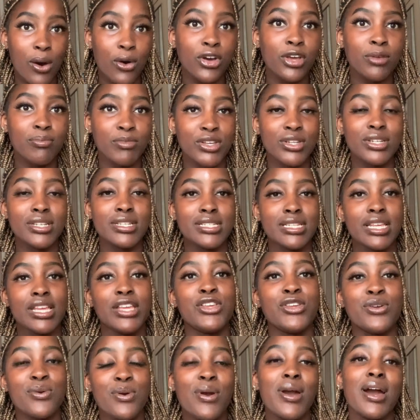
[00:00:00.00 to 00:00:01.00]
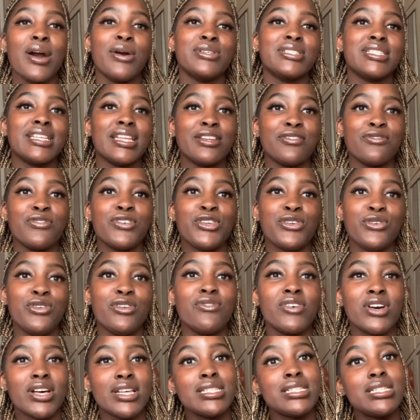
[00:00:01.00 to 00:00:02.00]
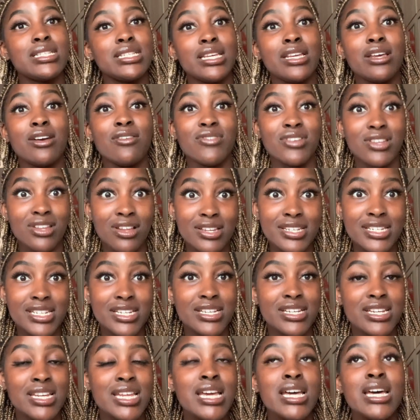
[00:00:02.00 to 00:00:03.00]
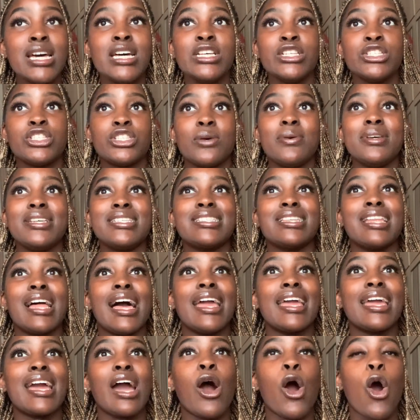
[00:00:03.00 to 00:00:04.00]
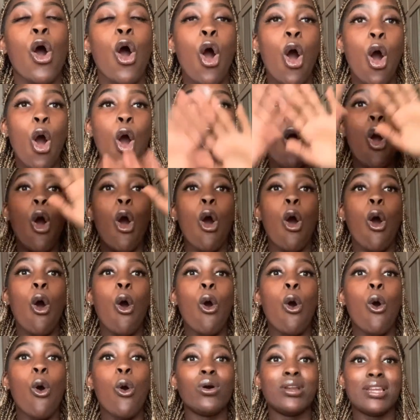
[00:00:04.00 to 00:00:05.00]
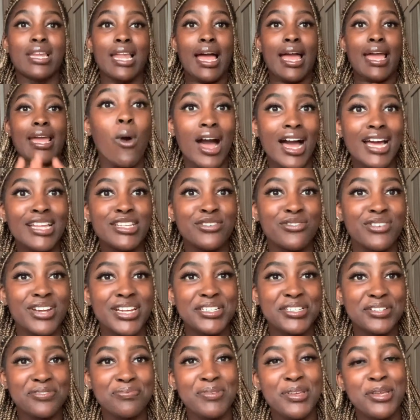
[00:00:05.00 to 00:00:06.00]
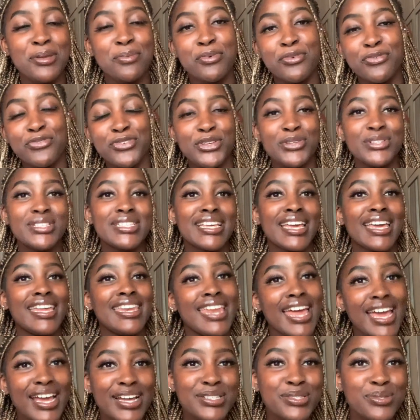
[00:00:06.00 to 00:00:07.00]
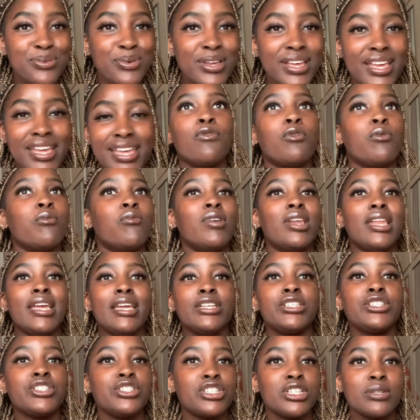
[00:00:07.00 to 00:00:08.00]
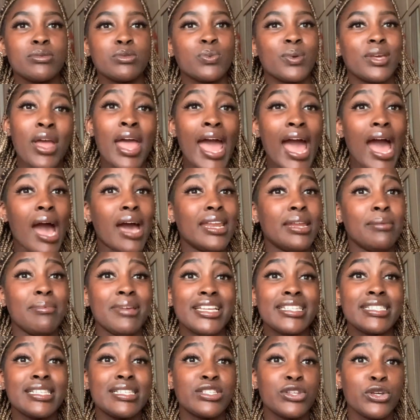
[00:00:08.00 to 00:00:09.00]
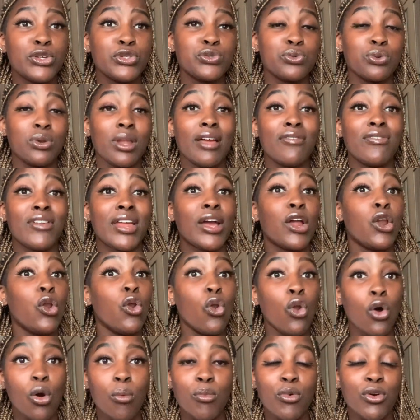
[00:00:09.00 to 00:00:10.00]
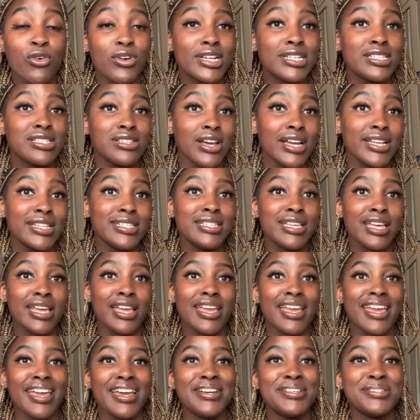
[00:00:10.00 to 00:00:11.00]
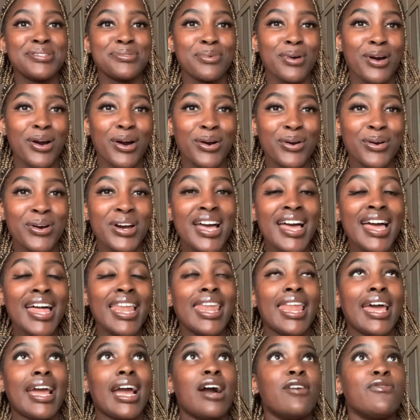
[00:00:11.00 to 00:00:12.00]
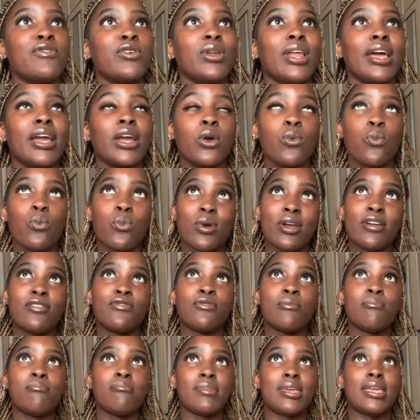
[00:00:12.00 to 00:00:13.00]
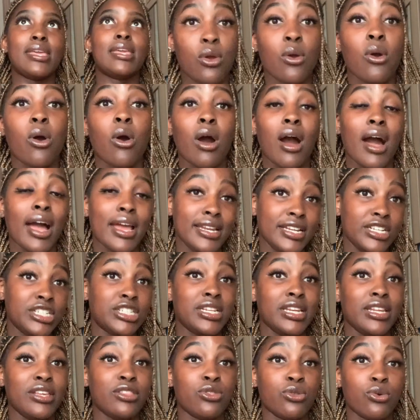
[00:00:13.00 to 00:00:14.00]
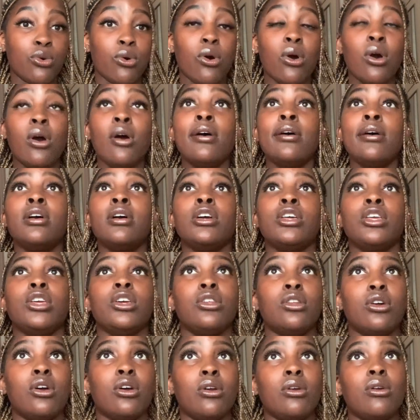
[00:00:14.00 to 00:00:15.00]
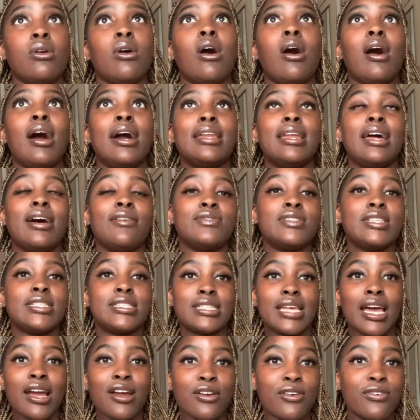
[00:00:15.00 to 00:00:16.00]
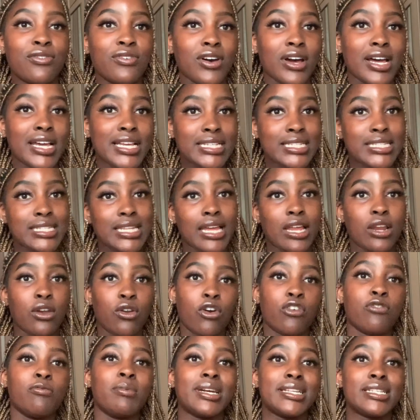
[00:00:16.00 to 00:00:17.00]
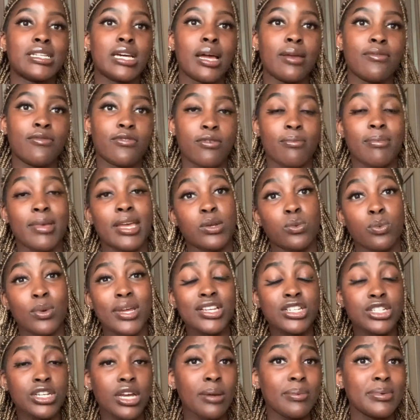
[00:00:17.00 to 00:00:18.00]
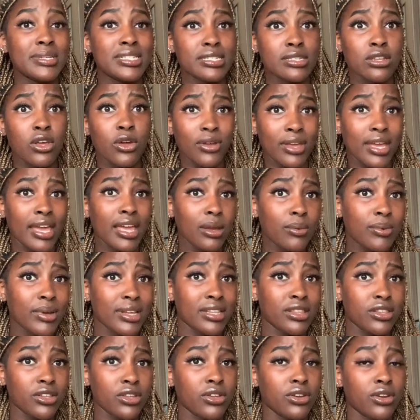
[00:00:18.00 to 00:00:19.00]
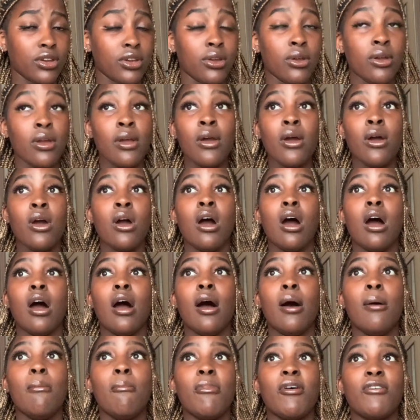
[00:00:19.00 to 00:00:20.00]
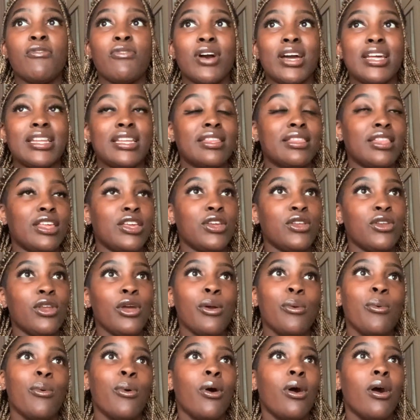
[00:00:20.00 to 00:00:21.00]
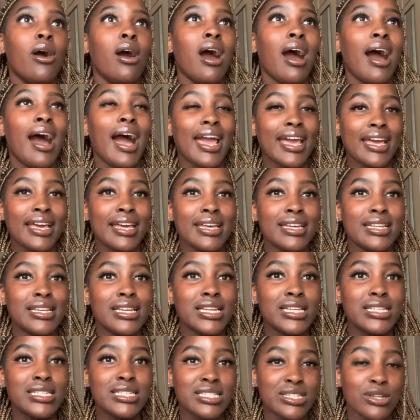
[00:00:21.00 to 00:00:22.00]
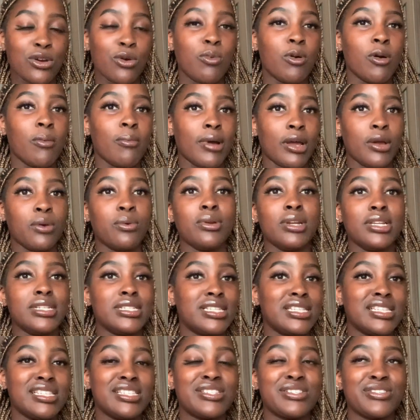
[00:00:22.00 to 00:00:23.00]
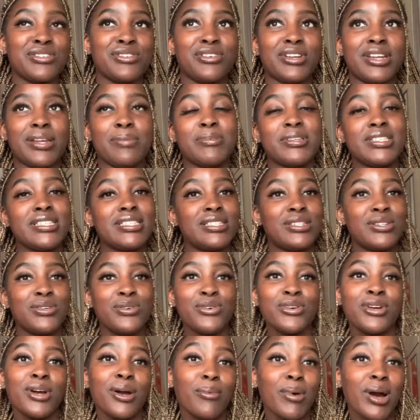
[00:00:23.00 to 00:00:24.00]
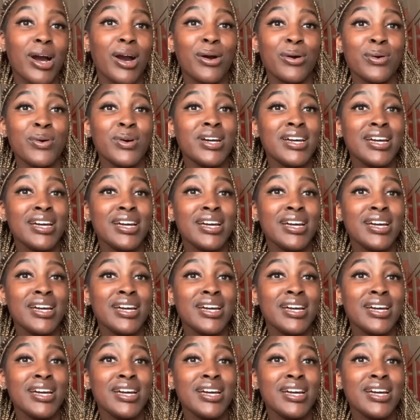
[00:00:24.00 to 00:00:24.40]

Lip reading: community, UOL standing for University of London. So it's like a whole like wider range of people for you to connect with, relationships with, and it makes the social life like a lot more exciting as well. Like I feel like with me, I initially thought, you know, I'd have to sacrifice like a lot of my time for med, which I was okay with, you know. But finding that, you know what, I can still put my all into this degree, but still go out,